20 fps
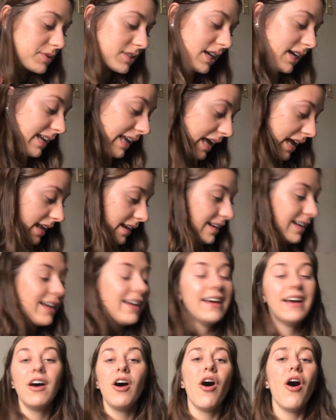Again,
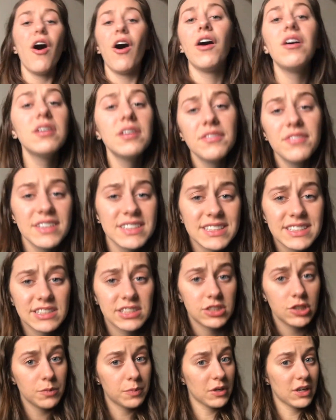all of this is
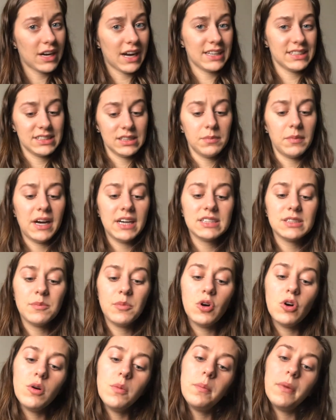super
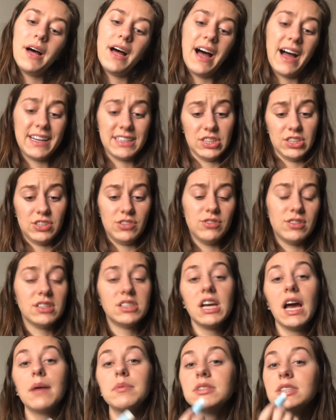customizable, but I just use a
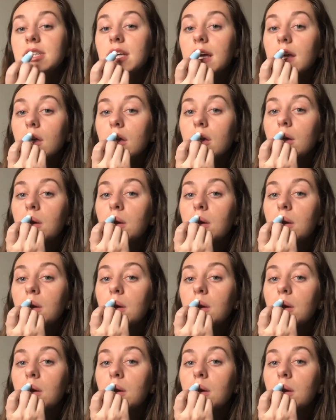chapstick